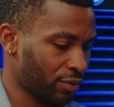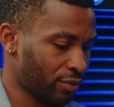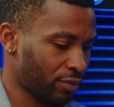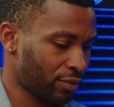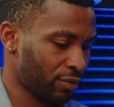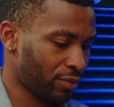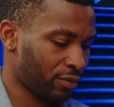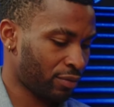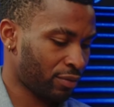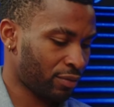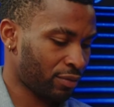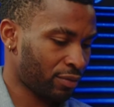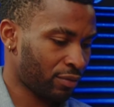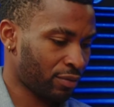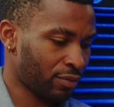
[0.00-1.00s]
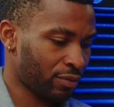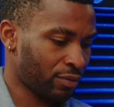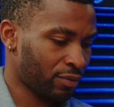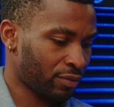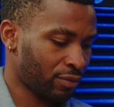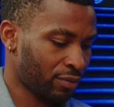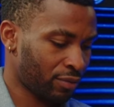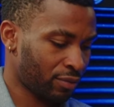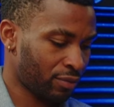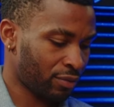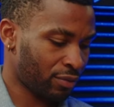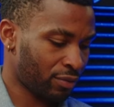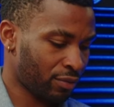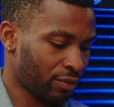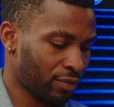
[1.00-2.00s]

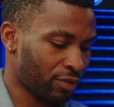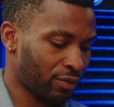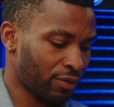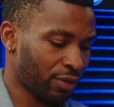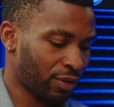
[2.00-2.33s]
(silent)